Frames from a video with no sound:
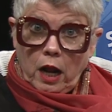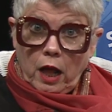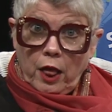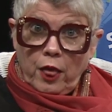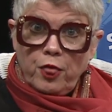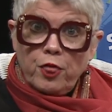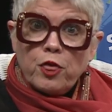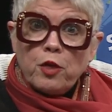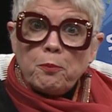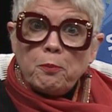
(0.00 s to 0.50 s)

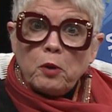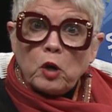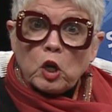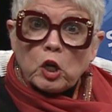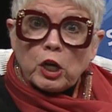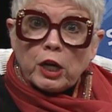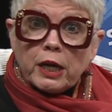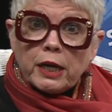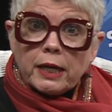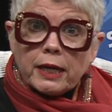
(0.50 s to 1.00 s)
the
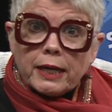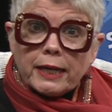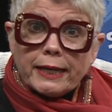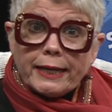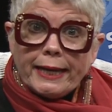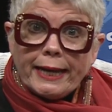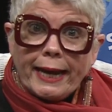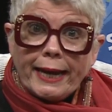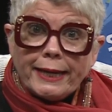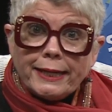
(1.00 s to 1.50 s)
Book
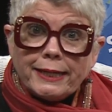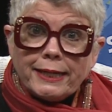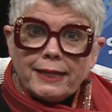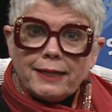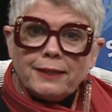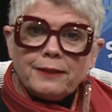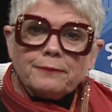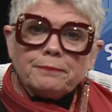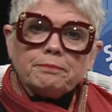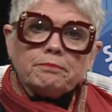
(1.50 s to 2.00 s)

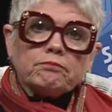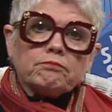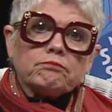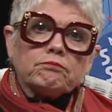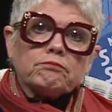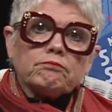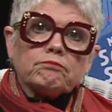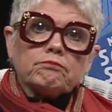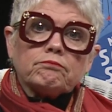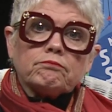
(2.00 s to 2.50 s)
Lady.
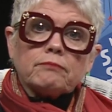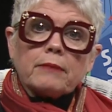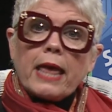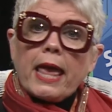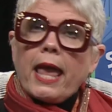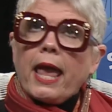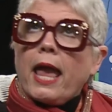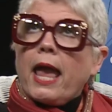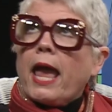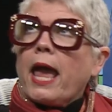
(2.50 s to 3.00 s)

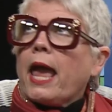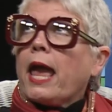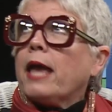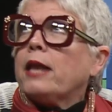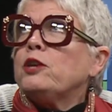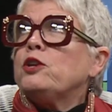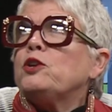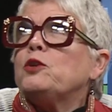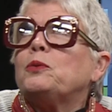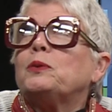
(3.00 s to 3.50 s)

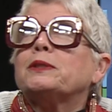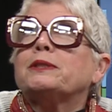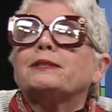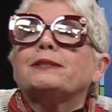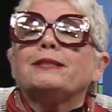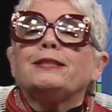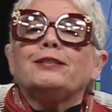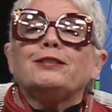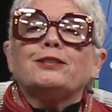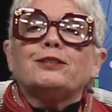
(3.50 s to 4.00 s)
And you will
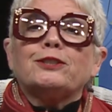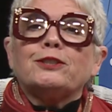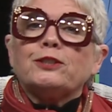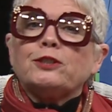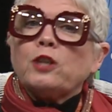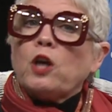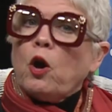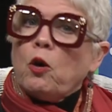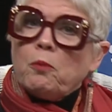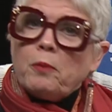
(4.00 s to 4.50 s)
see
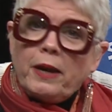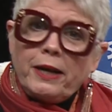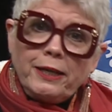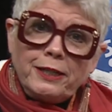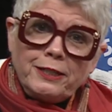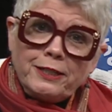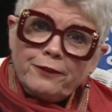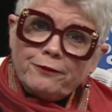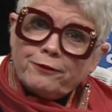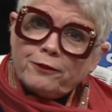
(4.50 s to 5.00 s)
so many
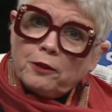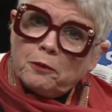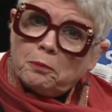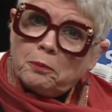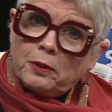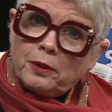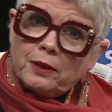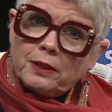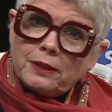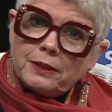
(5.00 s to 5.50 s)
different
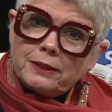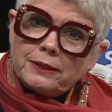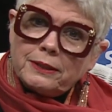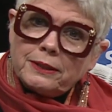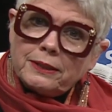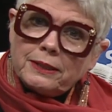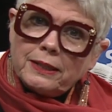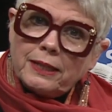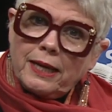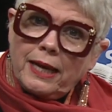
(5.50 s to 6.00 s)

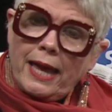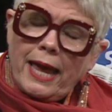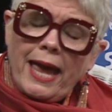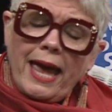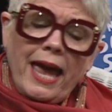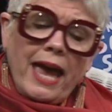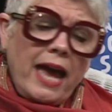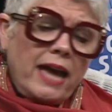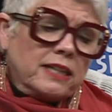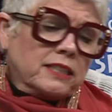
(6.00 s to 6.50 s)
books.
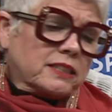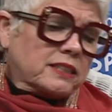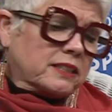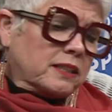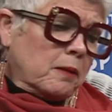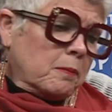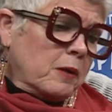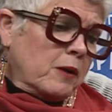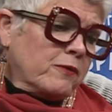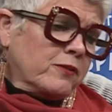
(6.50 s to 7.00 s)
And
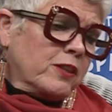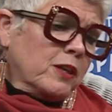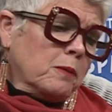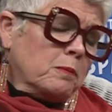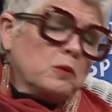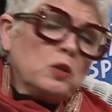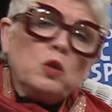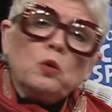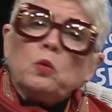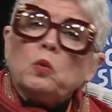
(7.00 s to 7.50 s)
some of
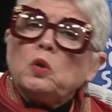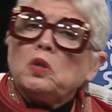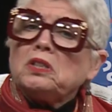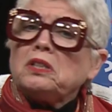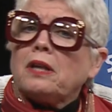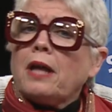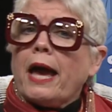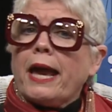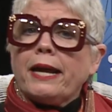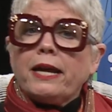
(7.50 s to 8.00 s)
them you will
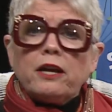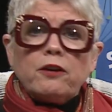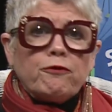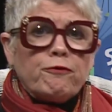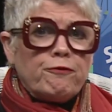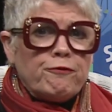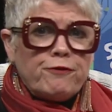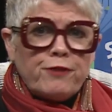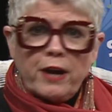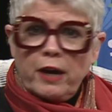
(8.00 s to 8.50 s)
like
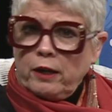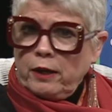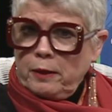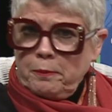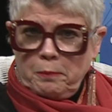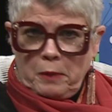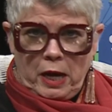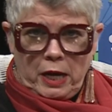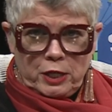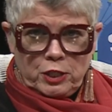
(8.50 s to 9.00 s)
very
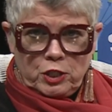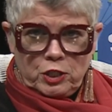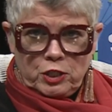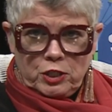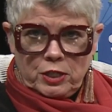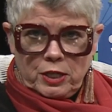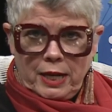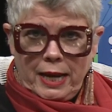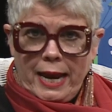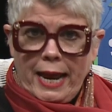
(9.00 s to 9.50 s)

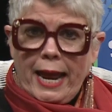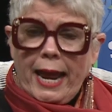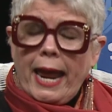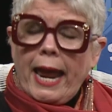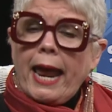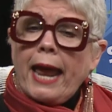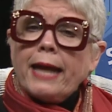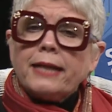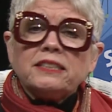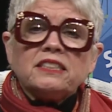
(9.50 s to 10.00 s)
much.
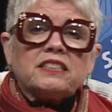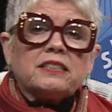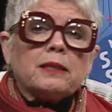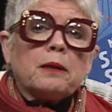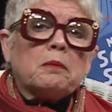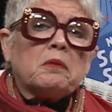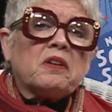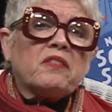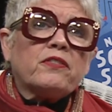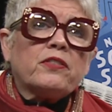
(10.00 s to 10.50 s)
And
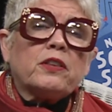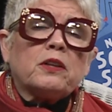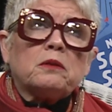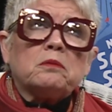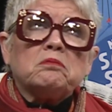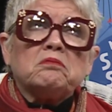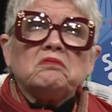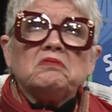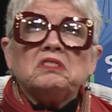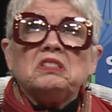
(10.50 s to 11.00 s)
some of
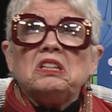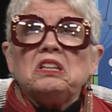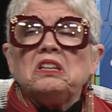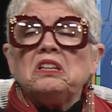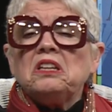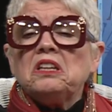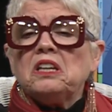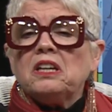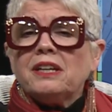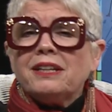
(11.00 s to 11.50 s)
them,
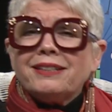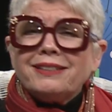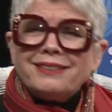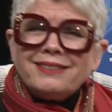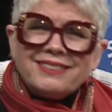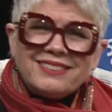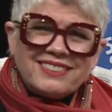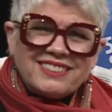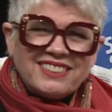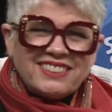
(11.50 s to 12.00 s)

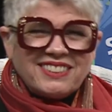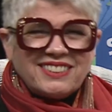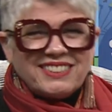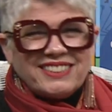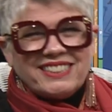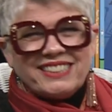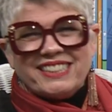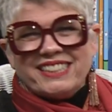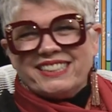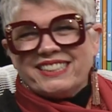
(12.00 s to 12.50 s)

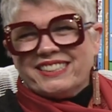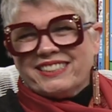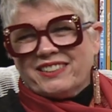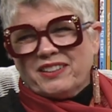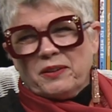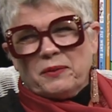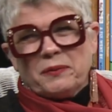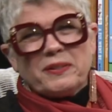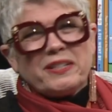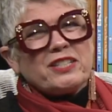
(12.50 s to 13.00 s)

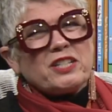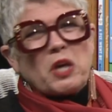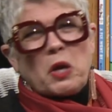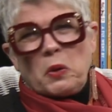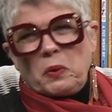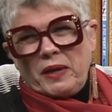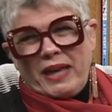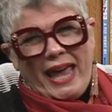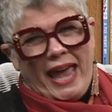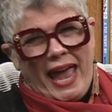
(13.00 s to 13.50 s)
it was
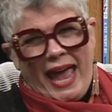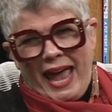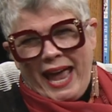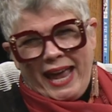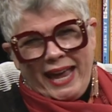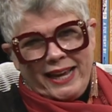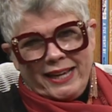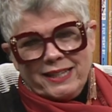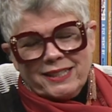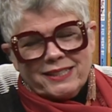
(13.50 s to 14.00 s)

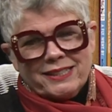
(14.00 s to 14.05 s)
okay.